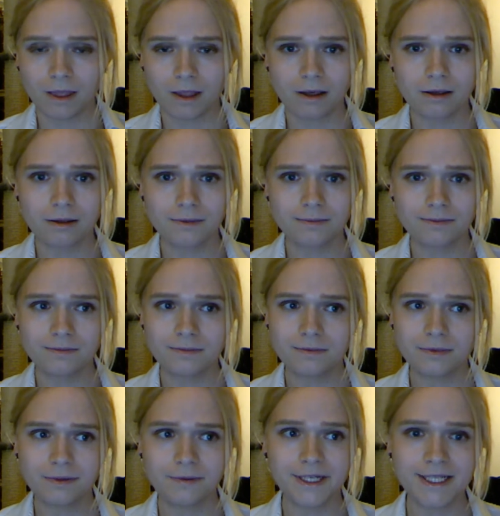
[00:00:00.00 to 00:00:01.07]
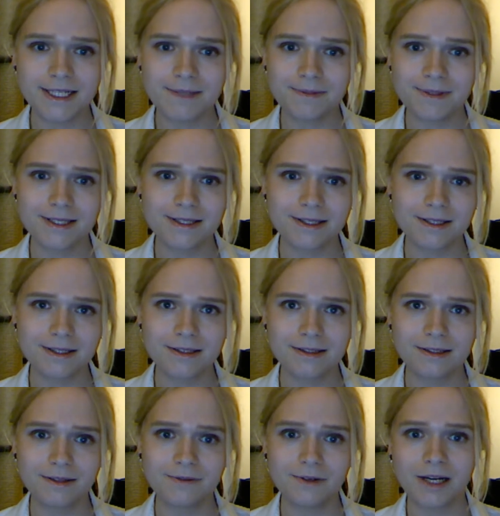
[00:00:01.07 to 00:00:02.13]
um, friendships,
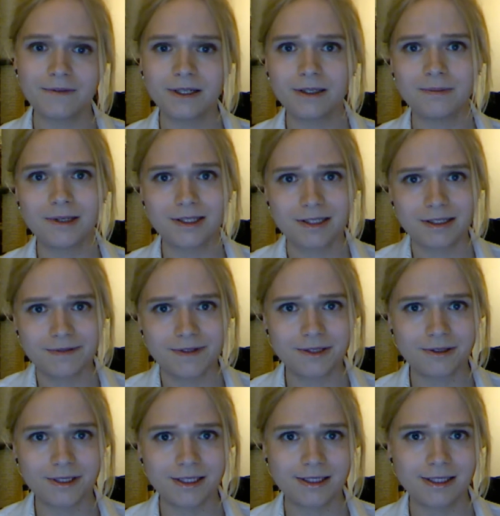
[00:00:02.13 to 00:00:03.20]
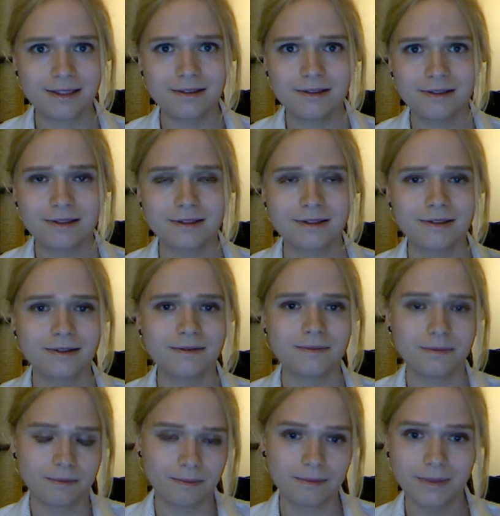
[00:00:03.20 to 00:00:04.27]
if you have any positive stories there.
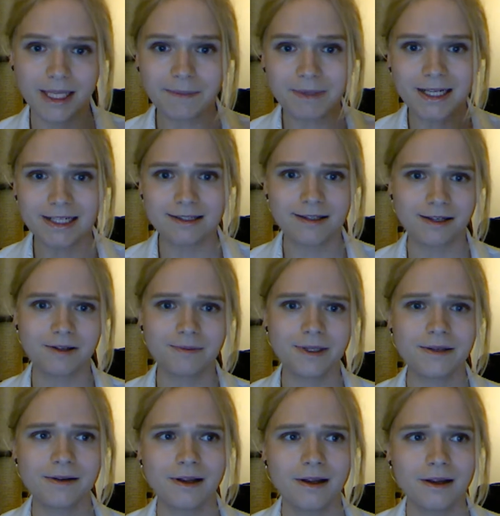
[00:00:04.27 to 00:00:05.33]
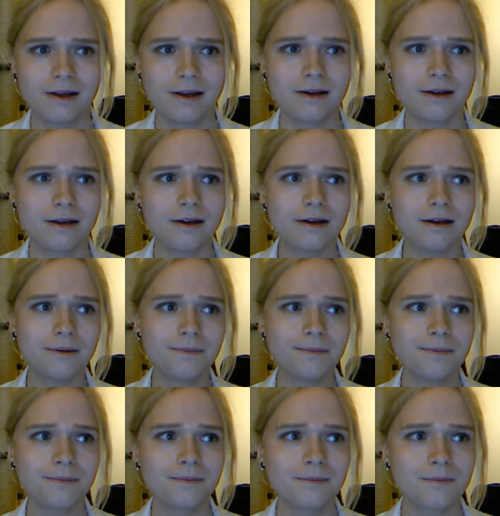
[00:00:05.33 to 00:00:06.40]
That'd be nice to hear about.
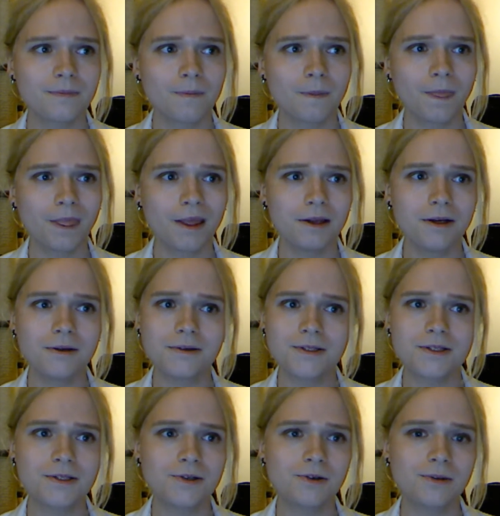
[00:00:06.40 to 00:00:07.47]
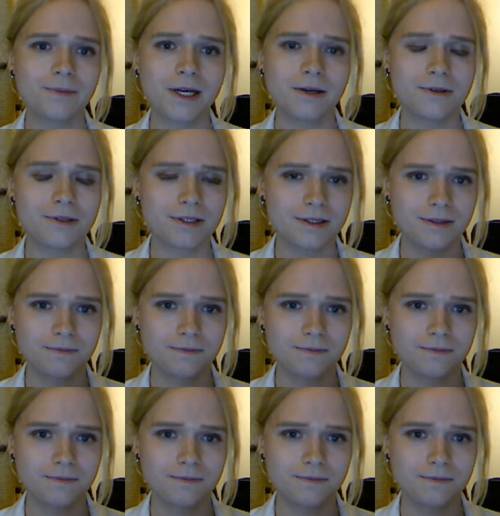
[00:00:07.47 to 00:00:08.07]
Um, you can also talk about